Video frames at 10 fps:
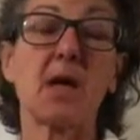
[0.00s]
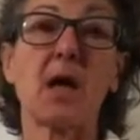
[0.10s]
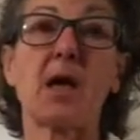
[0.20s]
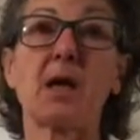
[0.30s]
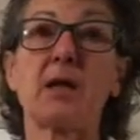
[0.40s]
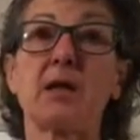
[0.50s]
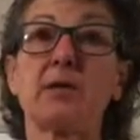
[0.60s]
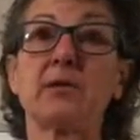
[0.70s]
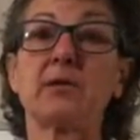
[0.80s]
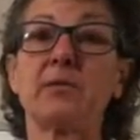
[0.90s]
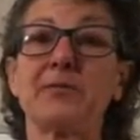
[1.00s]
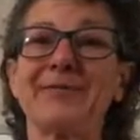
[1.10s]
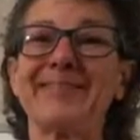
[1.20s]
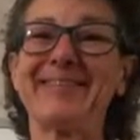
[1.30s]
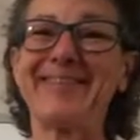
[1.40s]
and
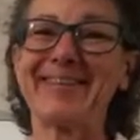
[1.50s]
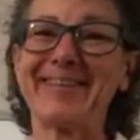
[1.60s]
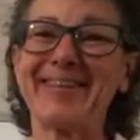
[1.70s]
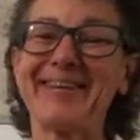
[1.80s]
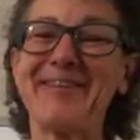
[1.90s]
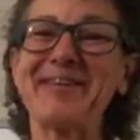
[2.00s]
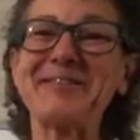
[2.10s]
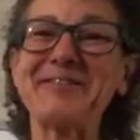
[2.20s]
those